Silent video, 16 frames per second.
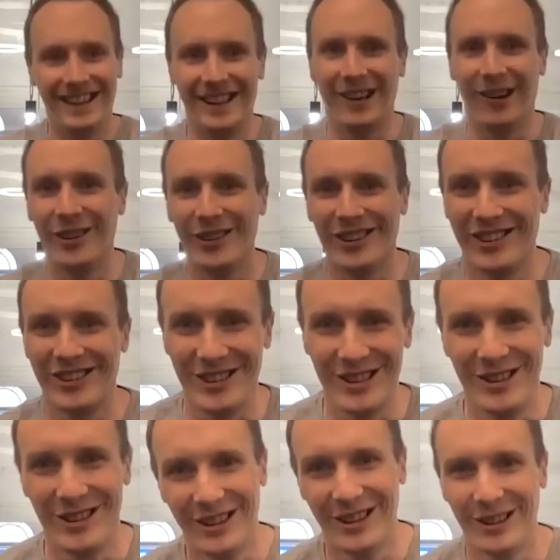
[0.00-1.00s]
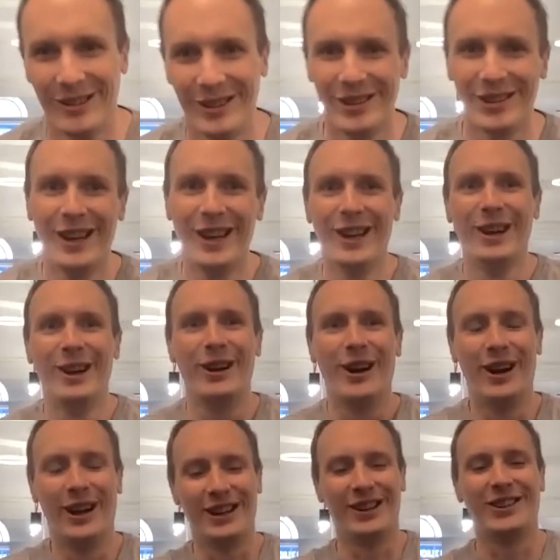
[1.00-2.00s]
you know, I was a student who was
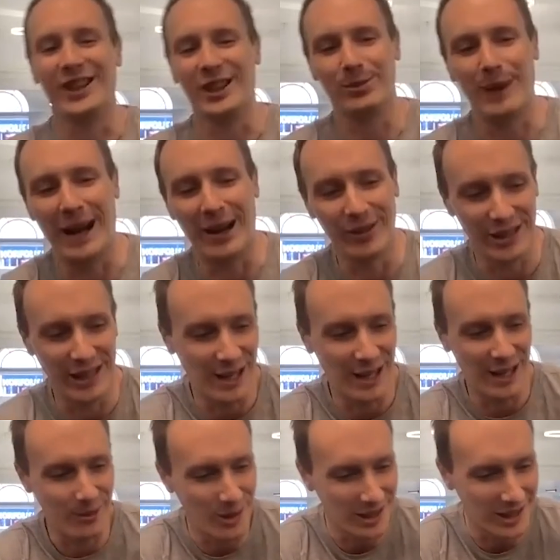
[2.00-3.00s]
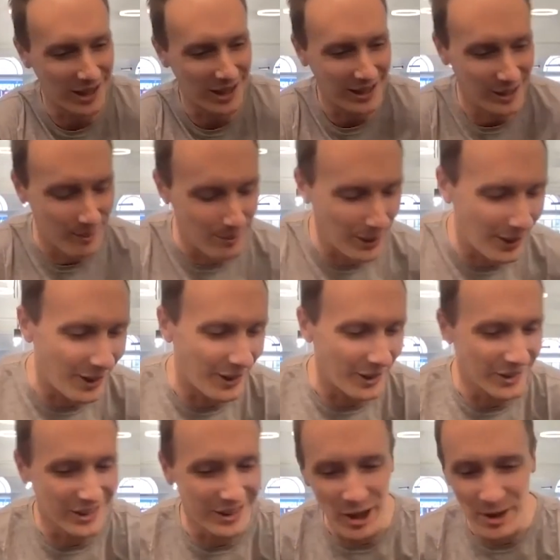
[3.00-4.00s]
earning six pounds an hour working in a
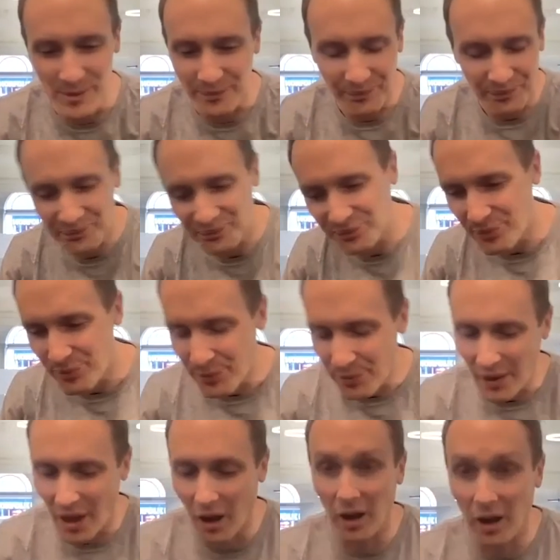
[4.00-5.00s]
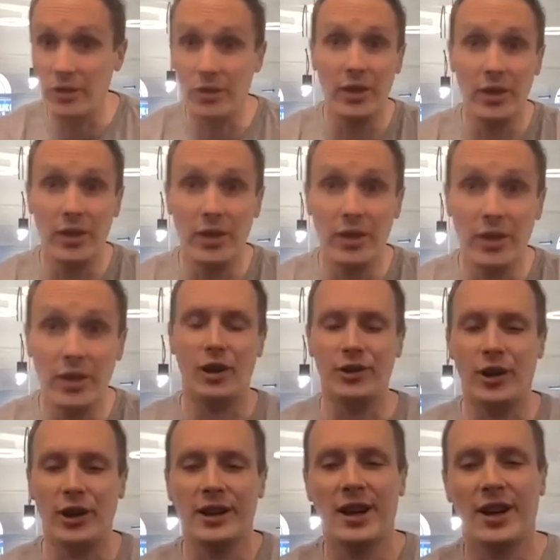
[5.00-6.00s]
bar. So I, uh, there I, I
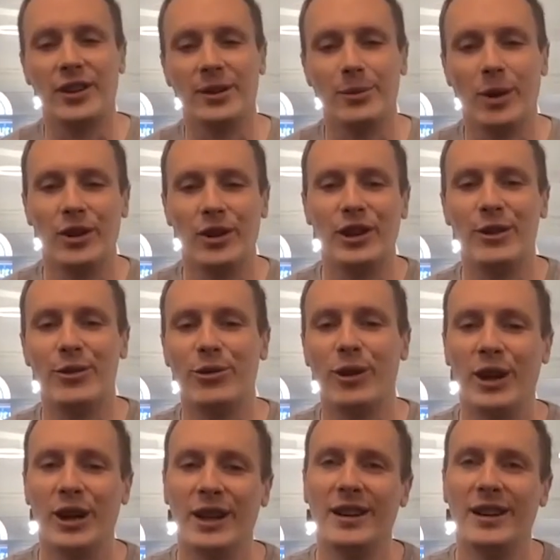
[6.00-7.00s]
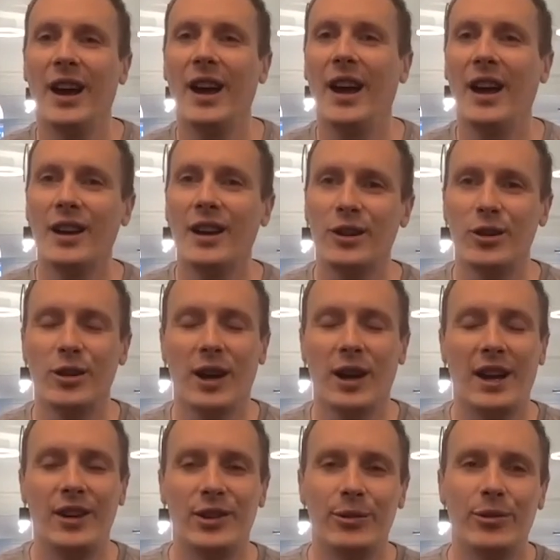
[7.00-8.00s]
started cutting my teeth running
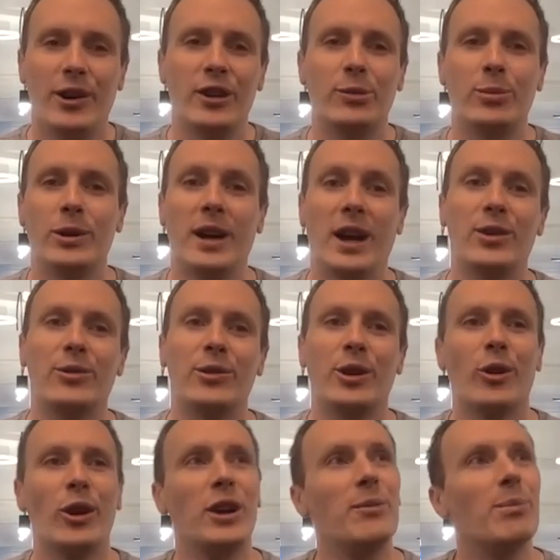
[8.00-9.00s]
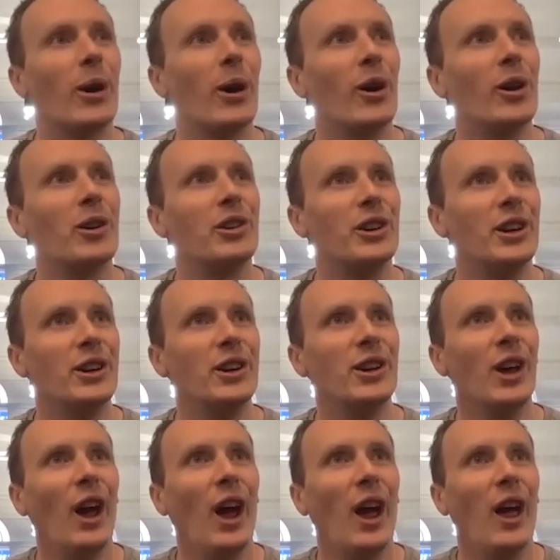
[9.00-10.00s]
Google ads and Facebook ads for the Green Party.
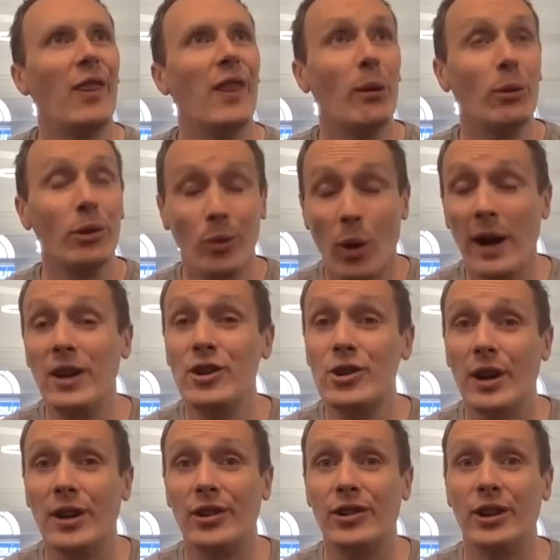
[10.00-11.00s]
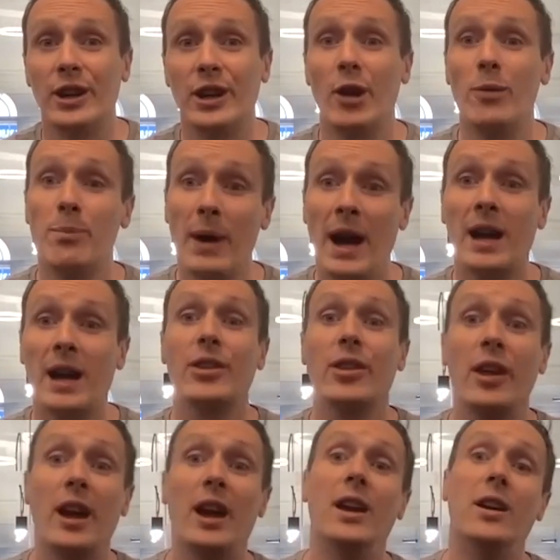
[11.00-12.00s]
And that was quite interesting. You know, back
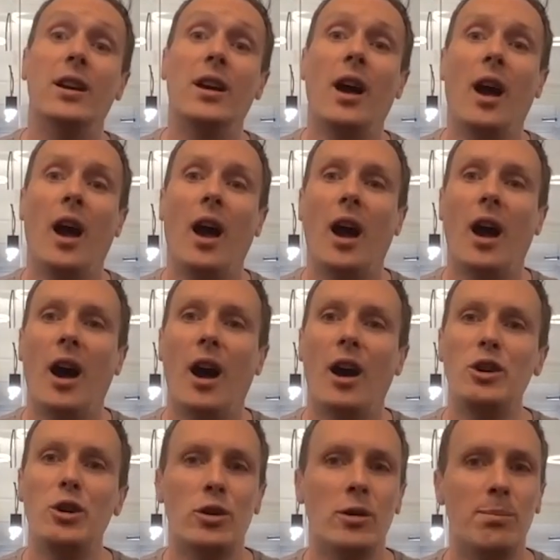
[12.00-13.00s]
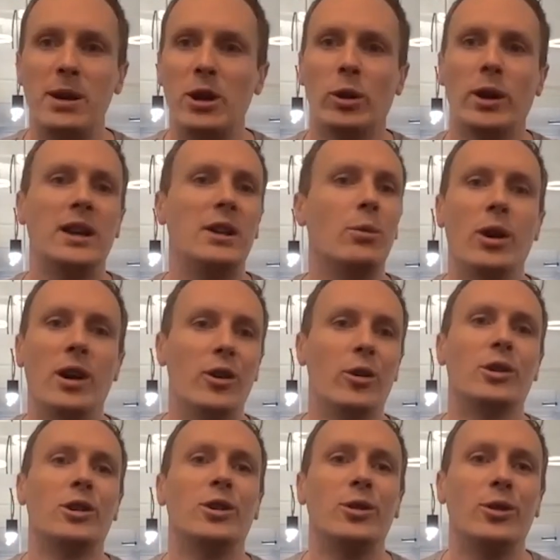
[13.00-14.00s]
then, uh, you could bid on any word on
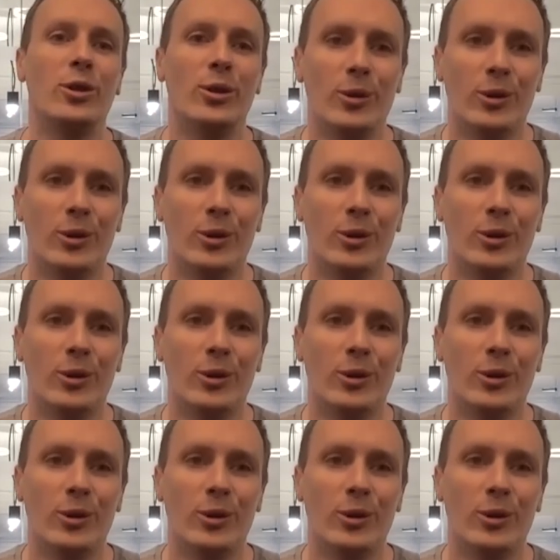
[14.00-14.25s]
Google,